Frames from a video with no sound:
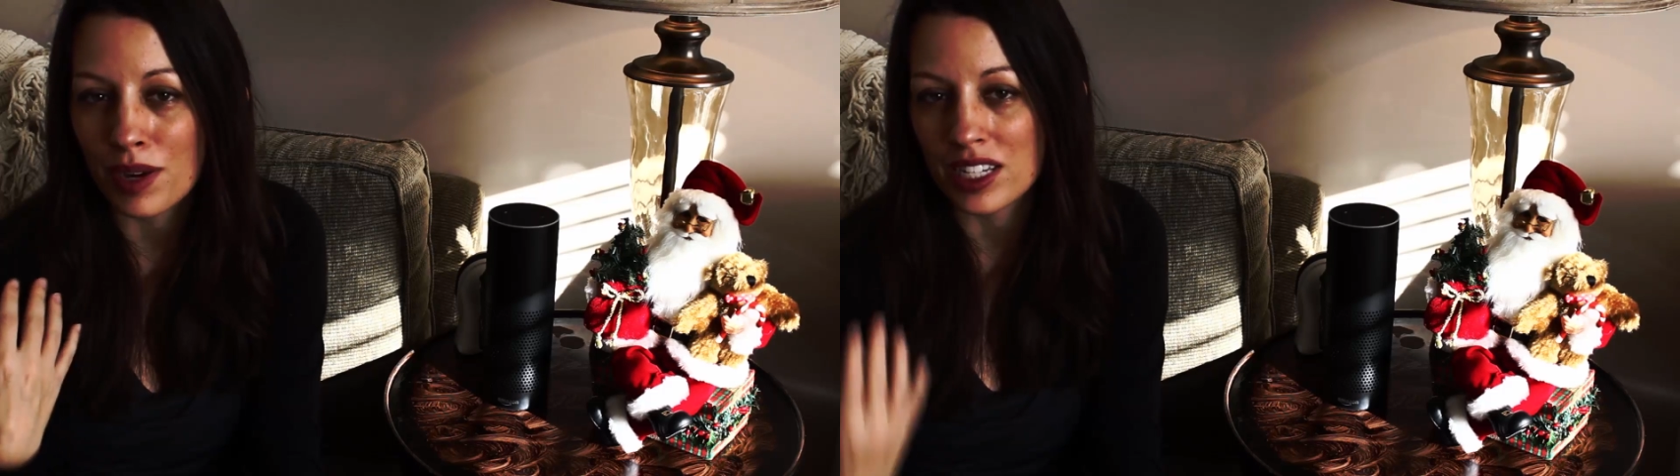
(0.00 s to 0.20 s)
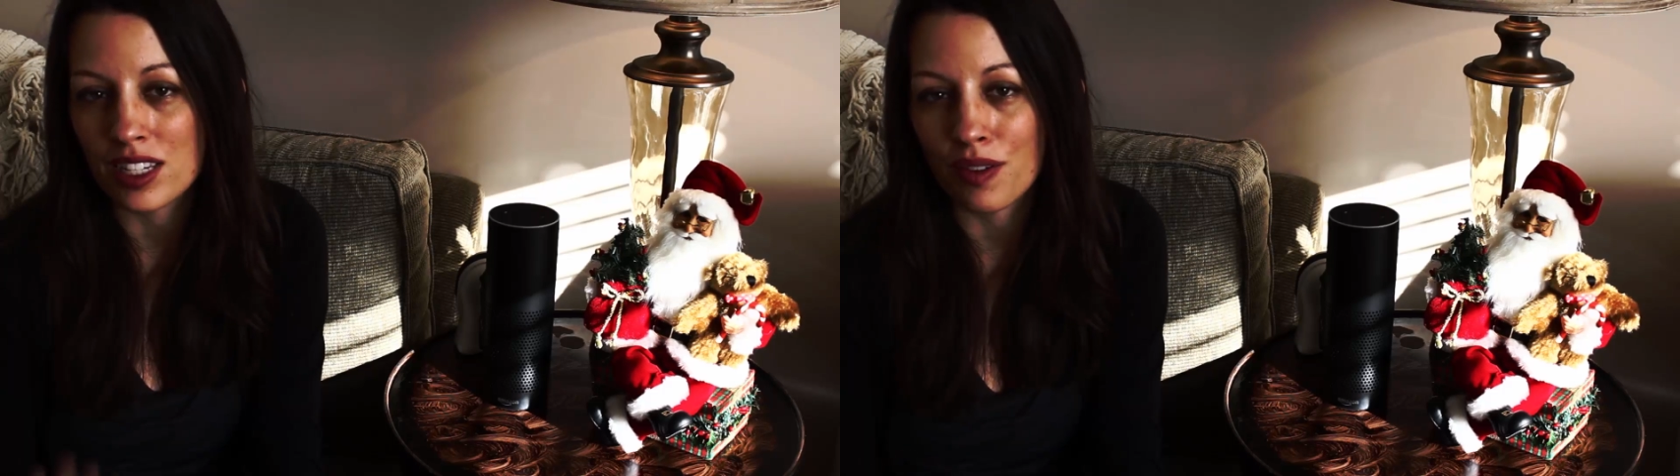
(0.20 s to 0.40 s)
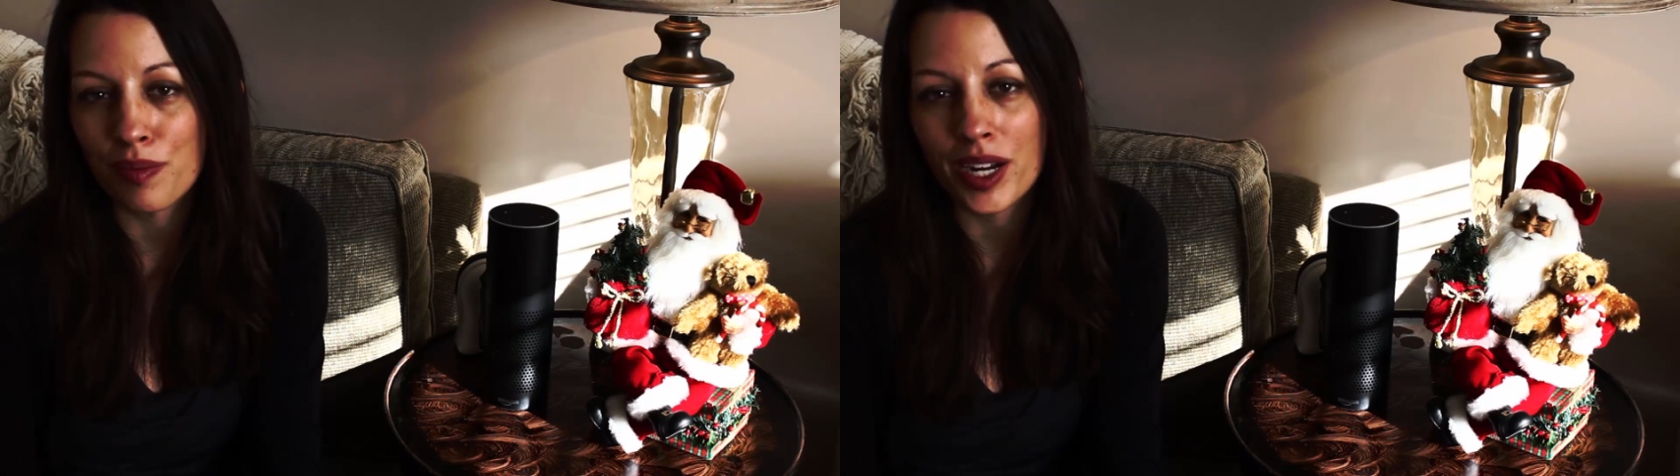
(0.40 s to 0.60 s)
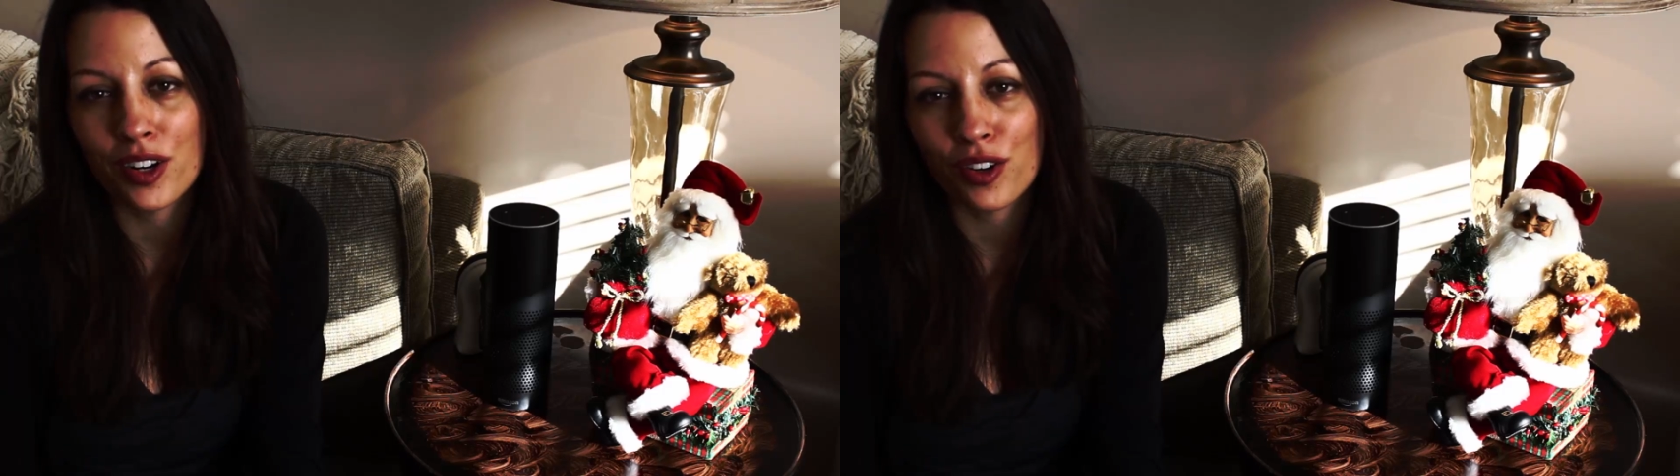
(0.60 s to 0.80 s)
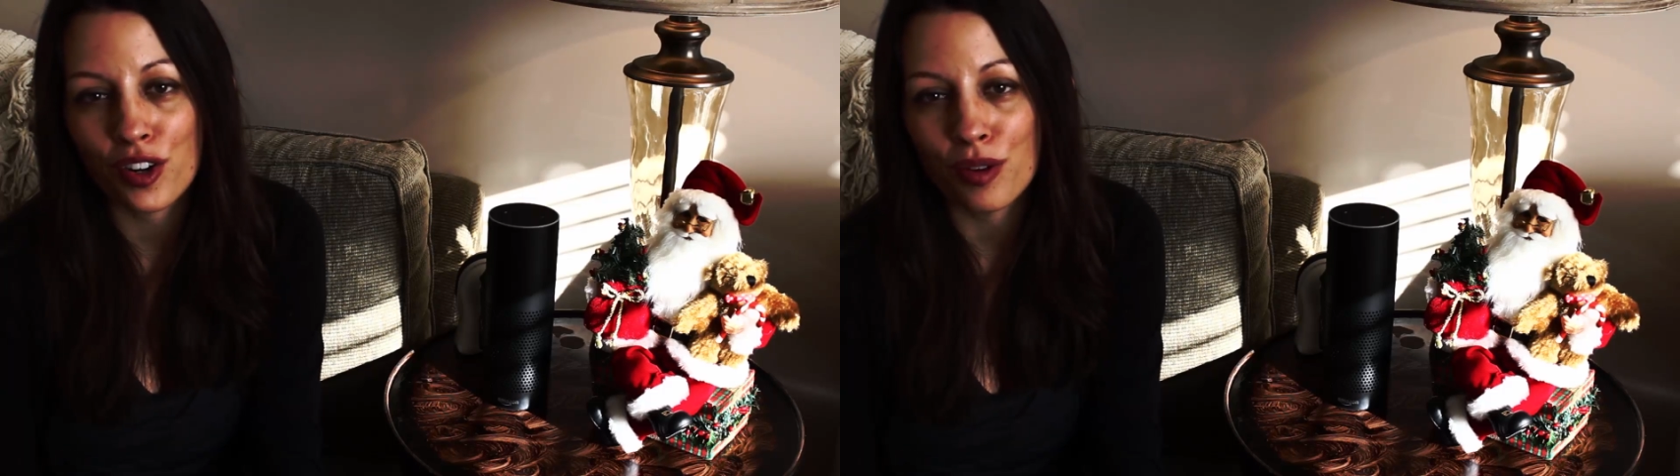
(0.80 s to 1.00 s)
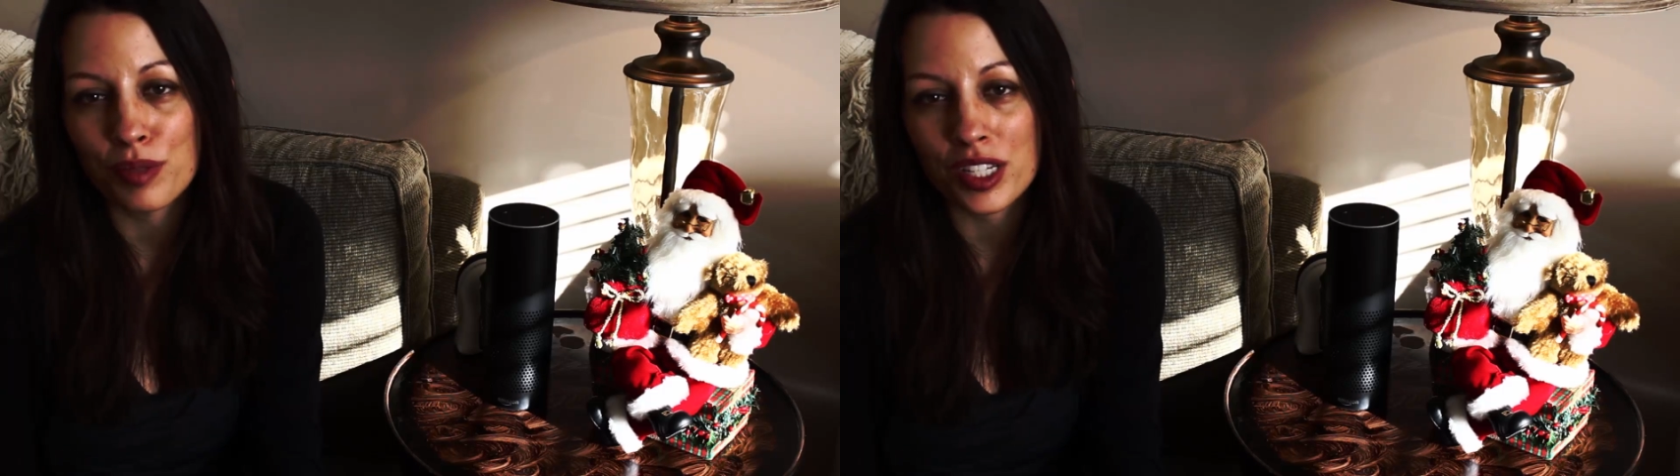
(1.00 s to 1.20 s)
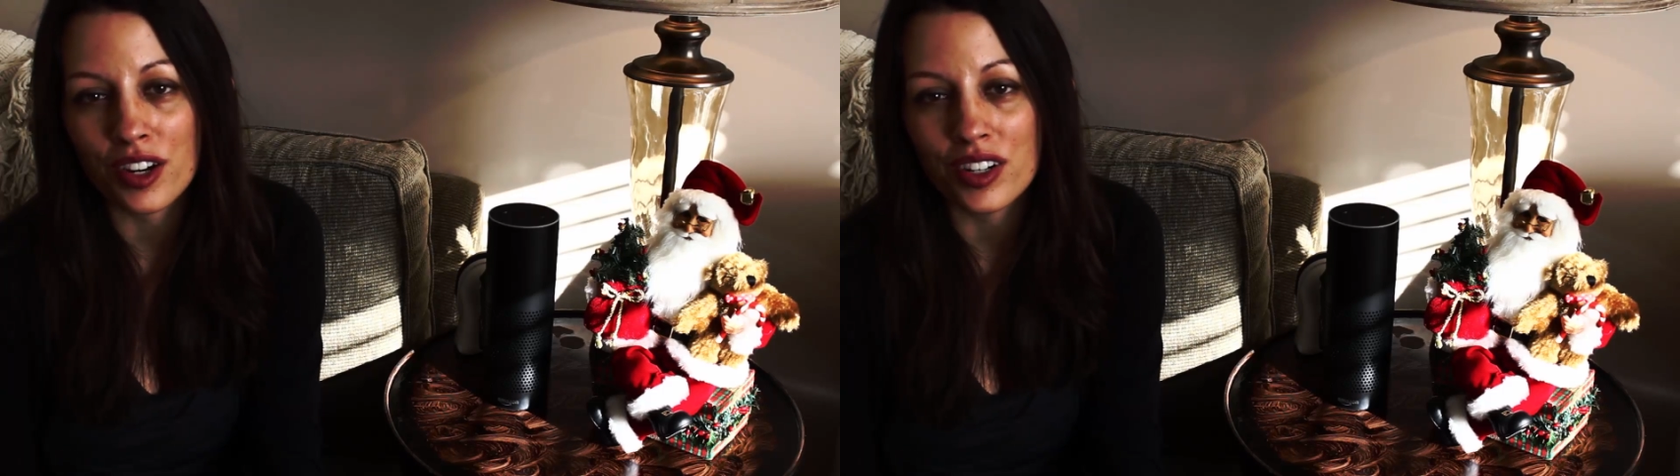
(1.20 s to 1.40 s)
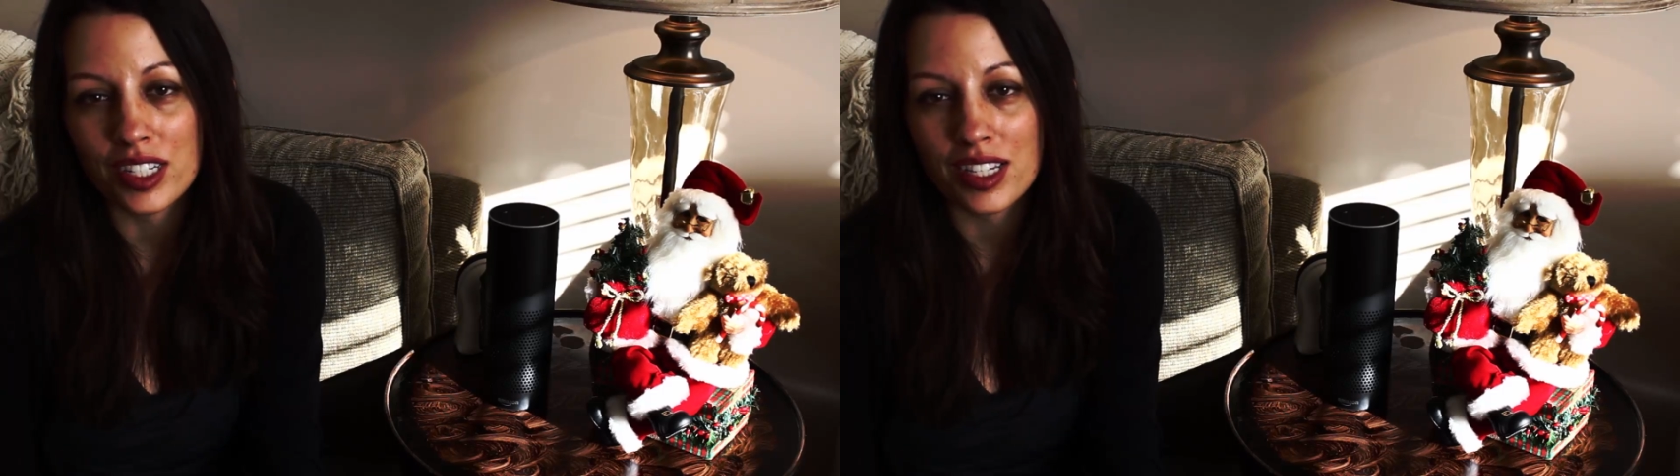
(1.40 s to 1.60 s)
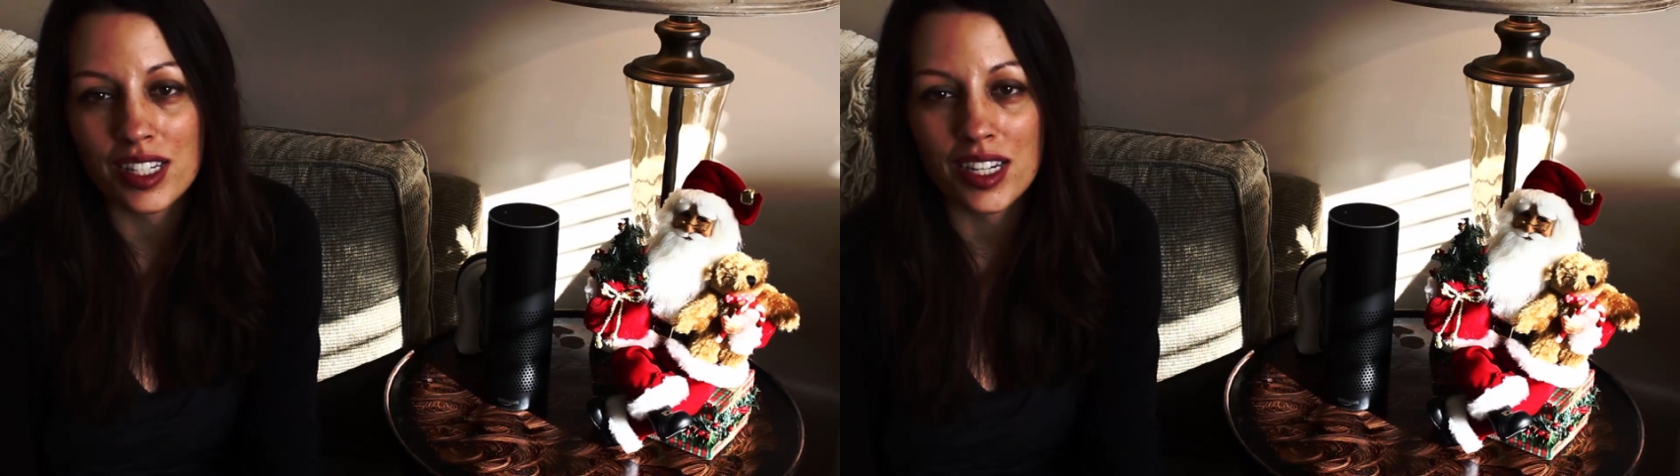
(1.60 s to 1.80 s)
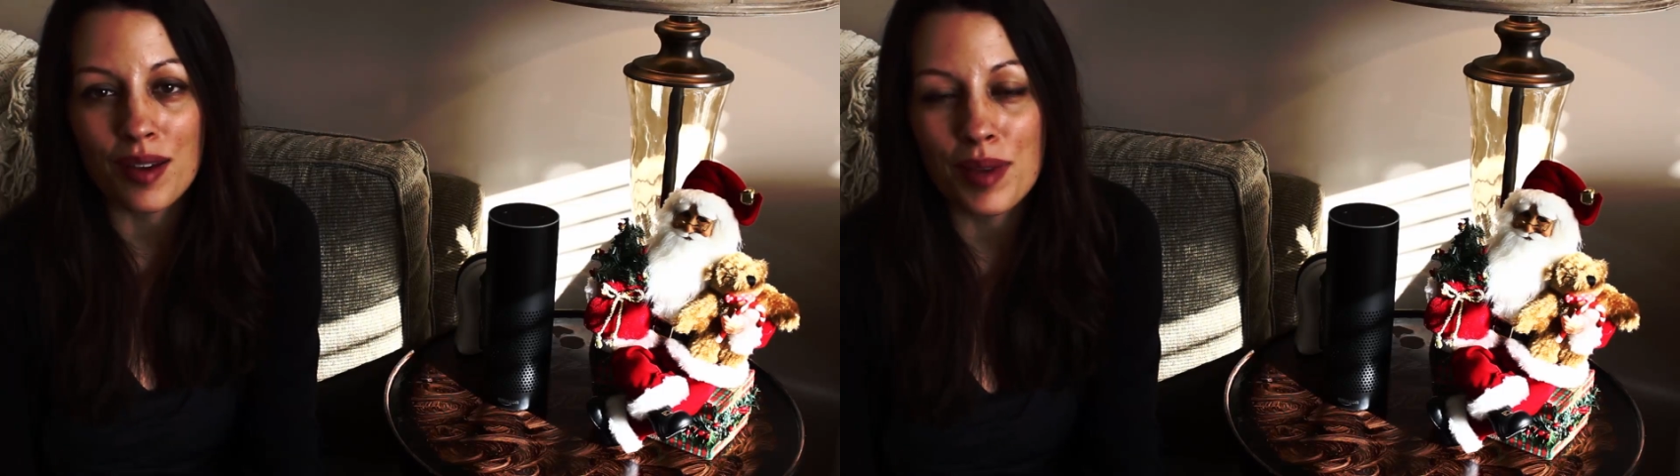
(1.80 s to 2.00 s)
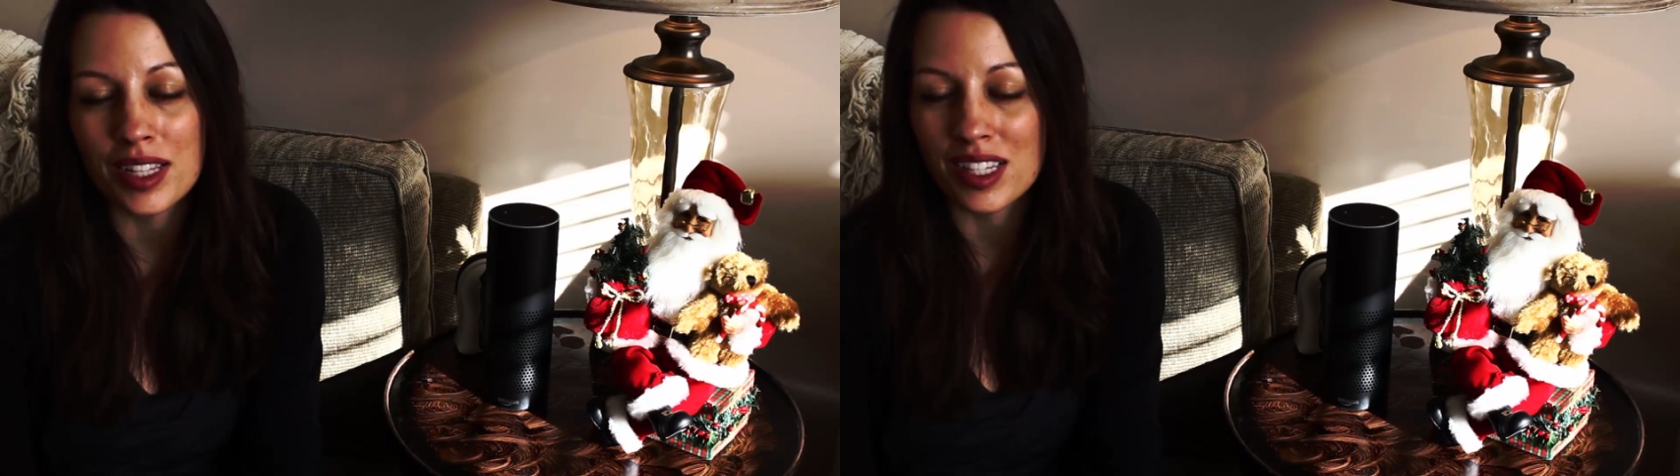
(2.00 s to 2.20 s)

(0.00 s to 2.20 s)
my self-monitored home security system and